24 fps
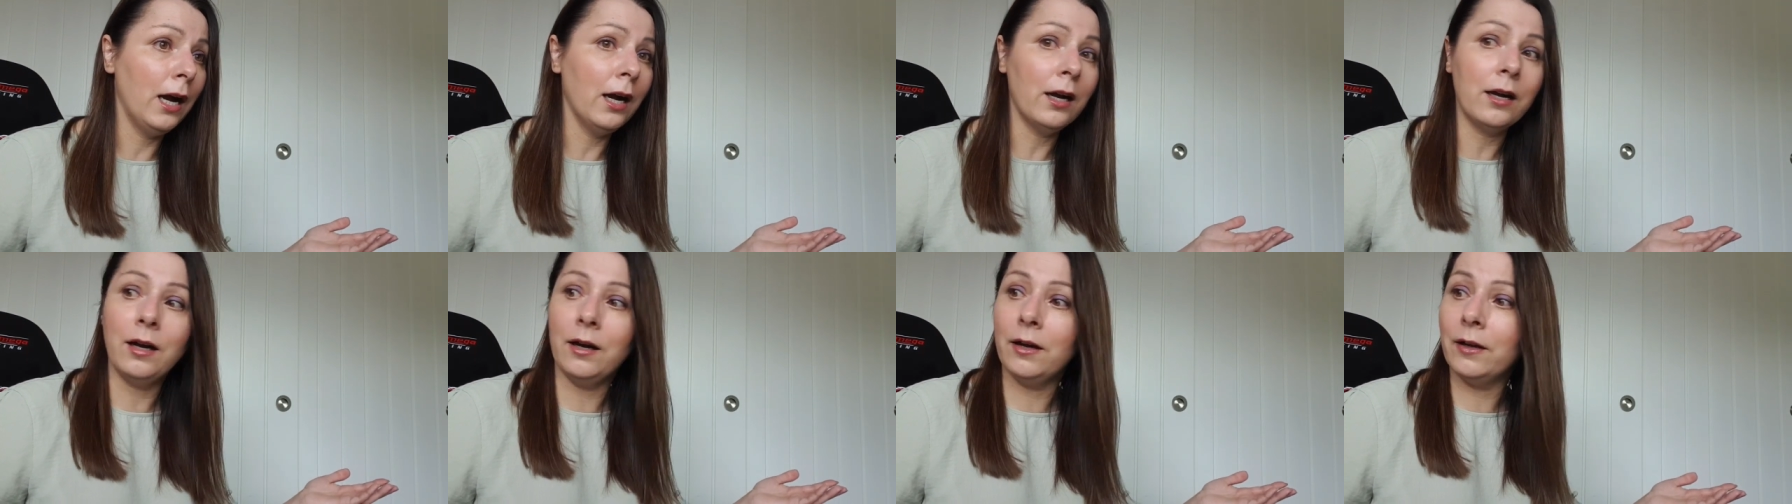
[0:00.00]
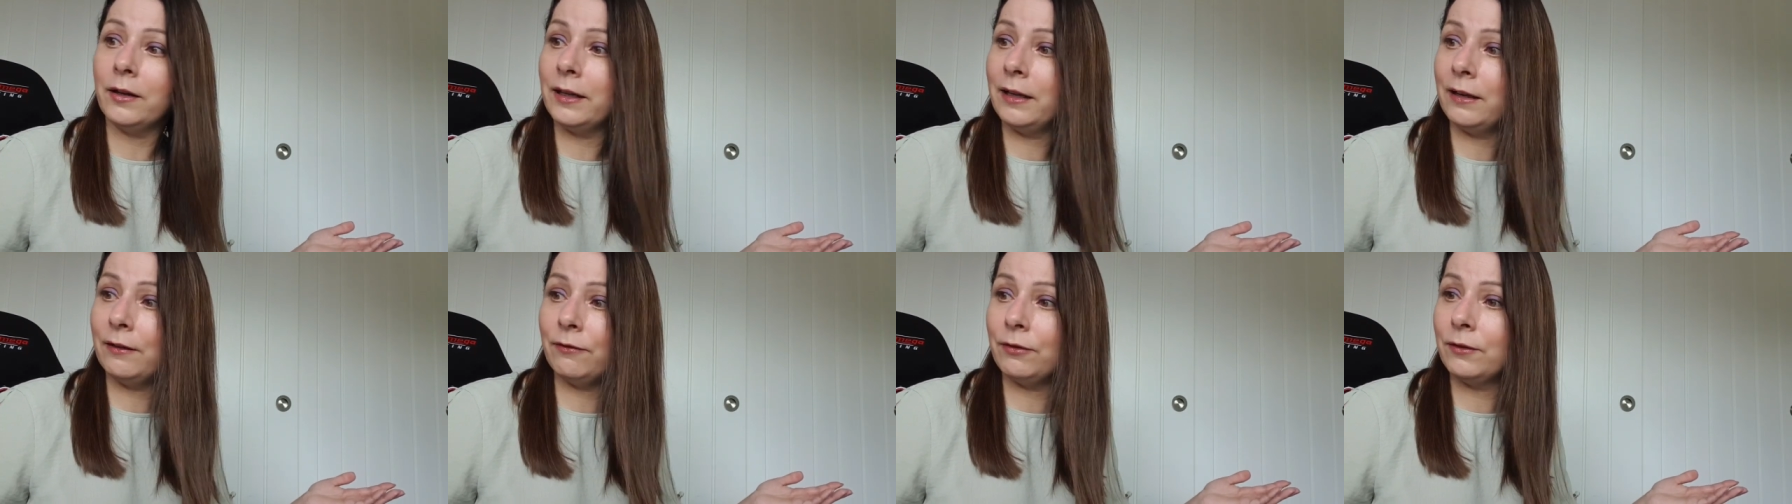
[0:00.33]
I
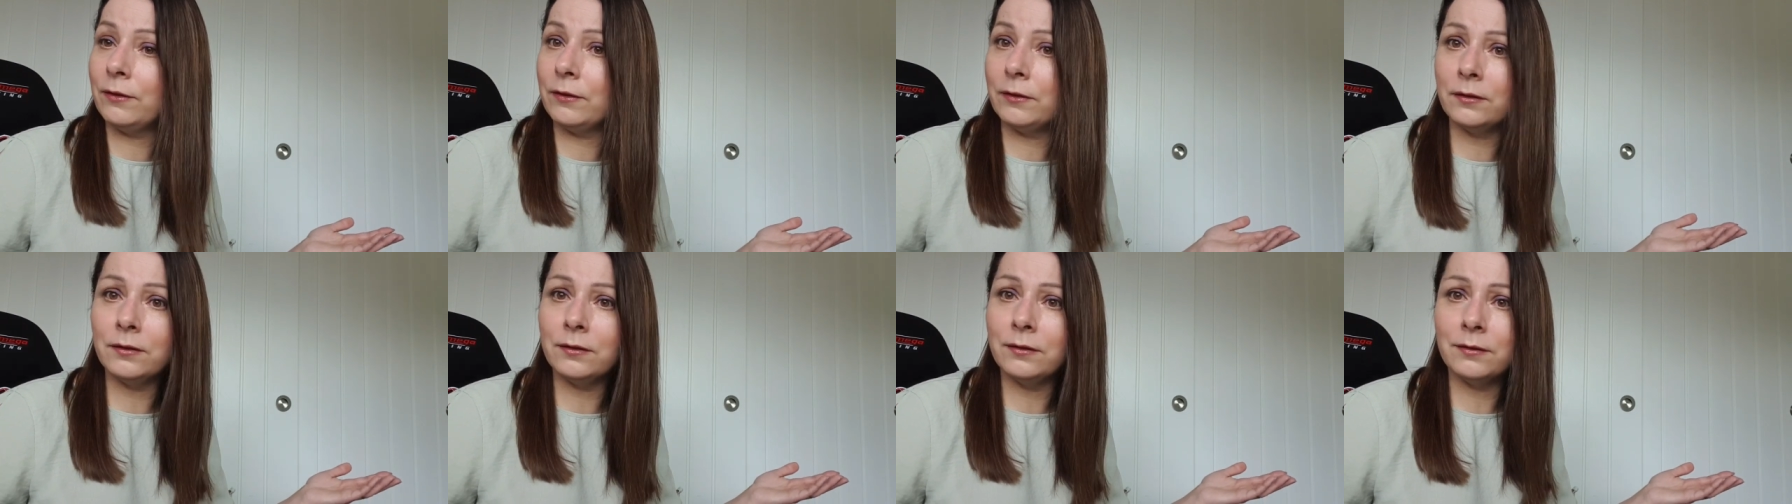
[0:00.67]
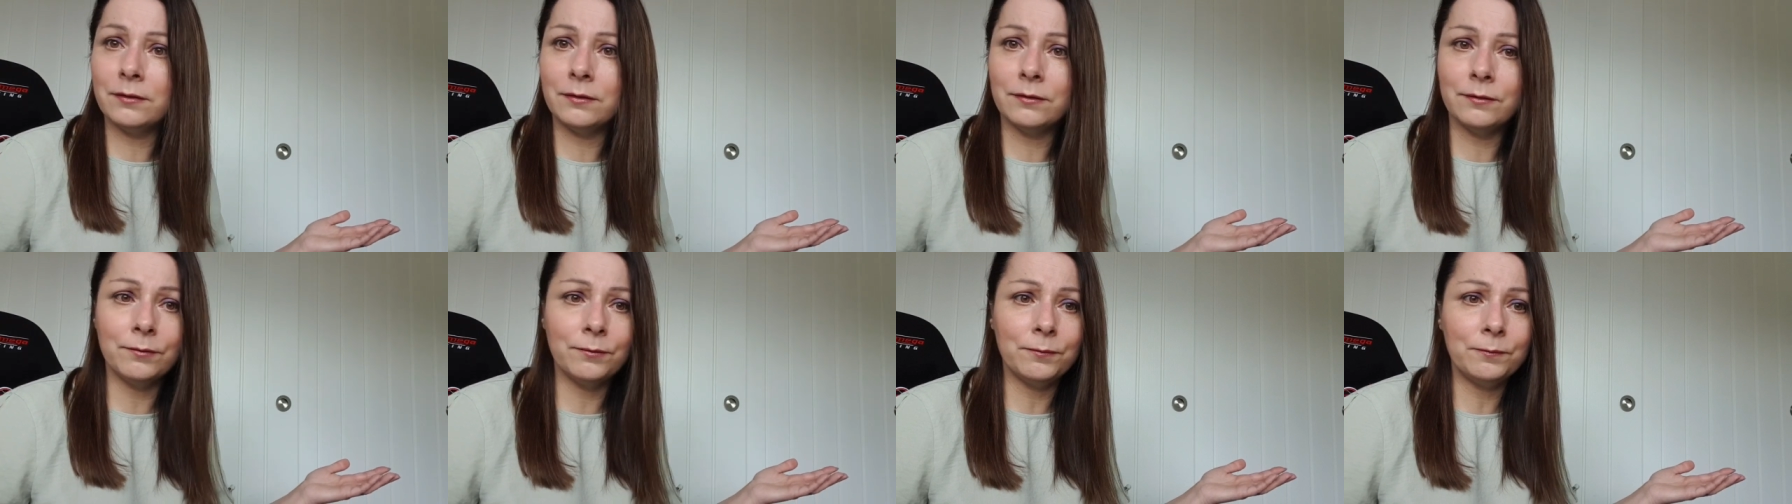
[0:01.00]
can't even
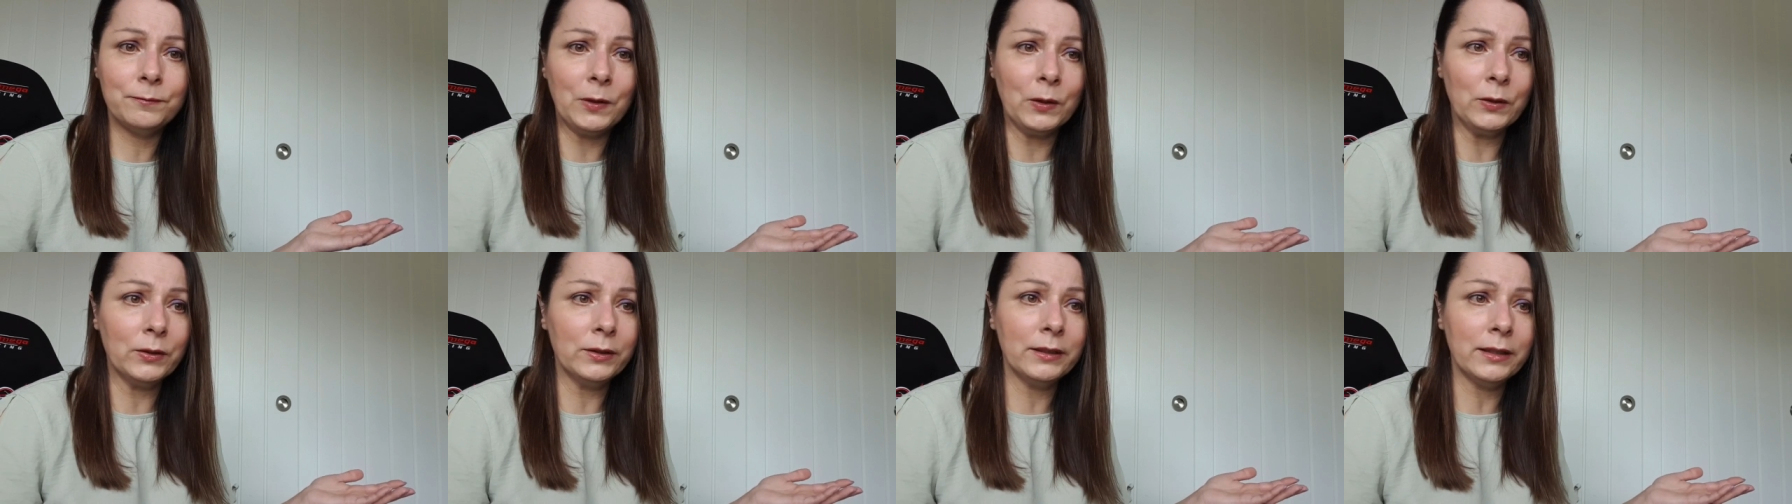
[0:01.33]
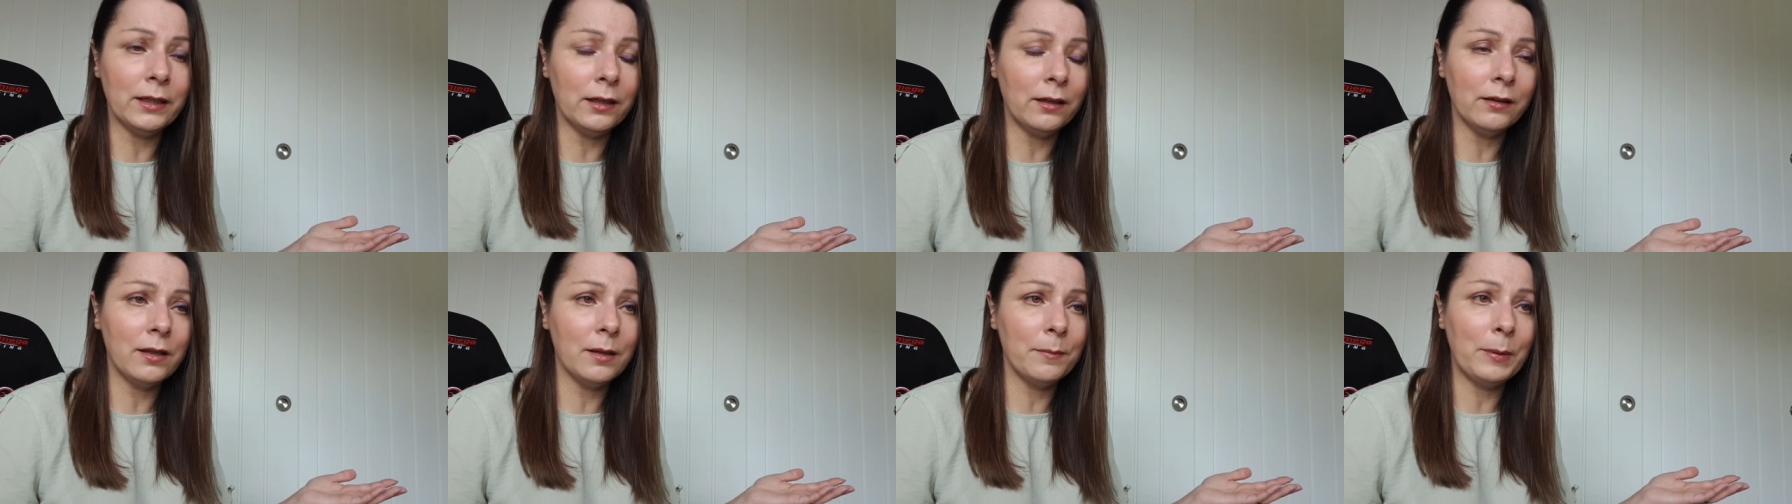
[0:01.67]
find
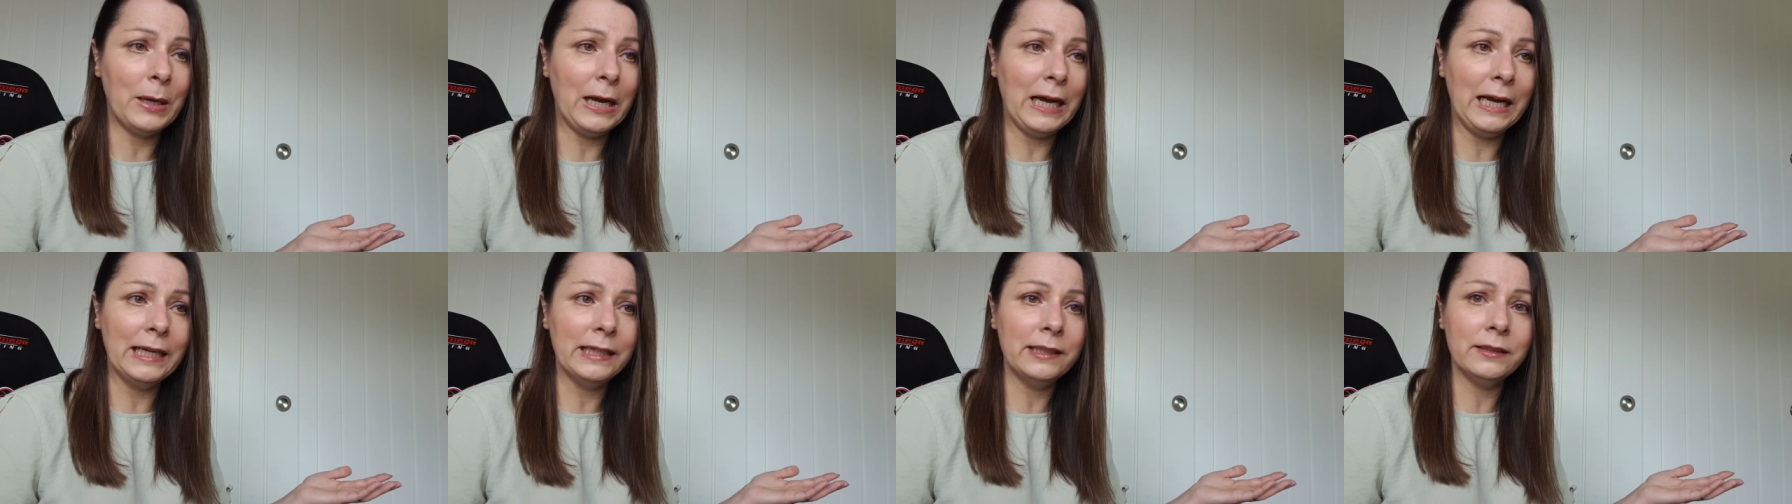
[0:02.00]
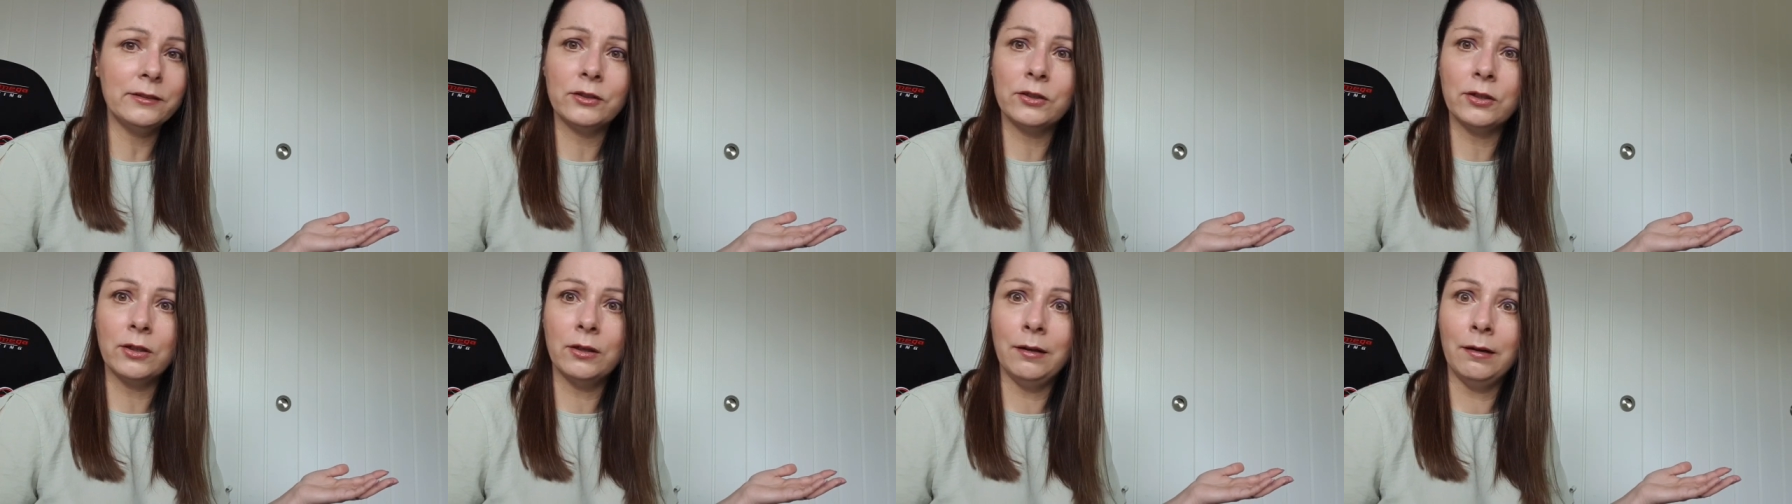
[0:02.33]
it on the
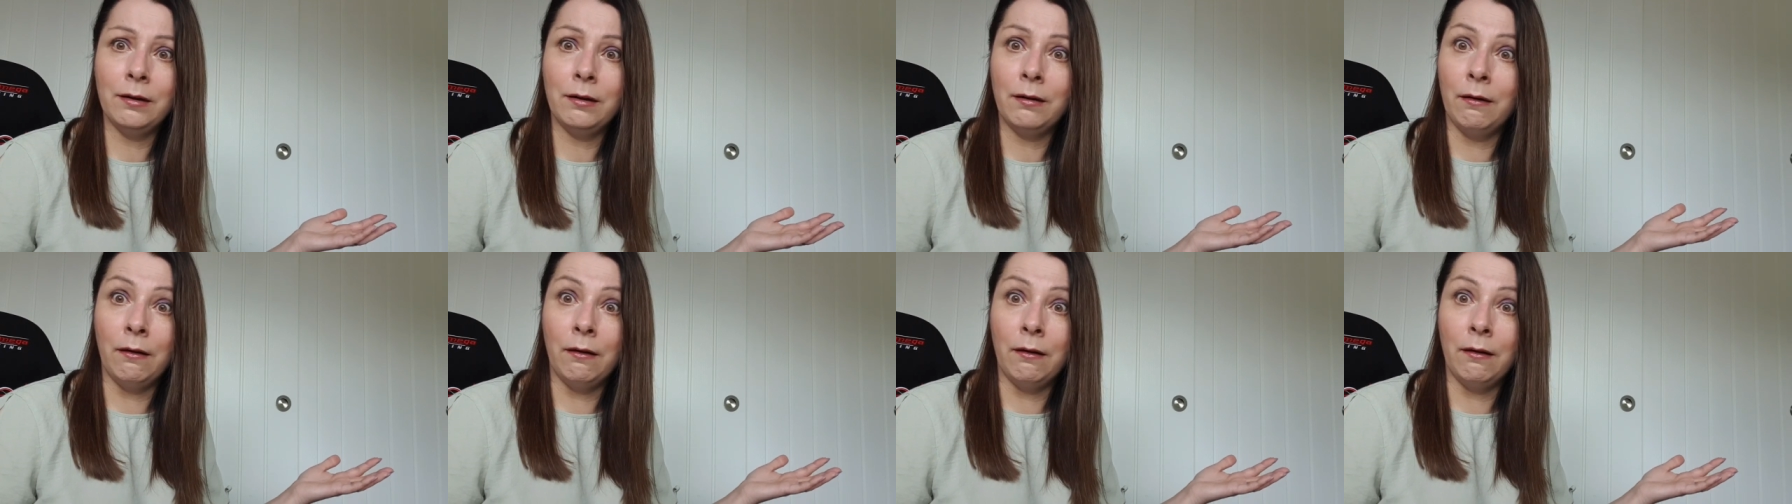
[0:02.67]
page.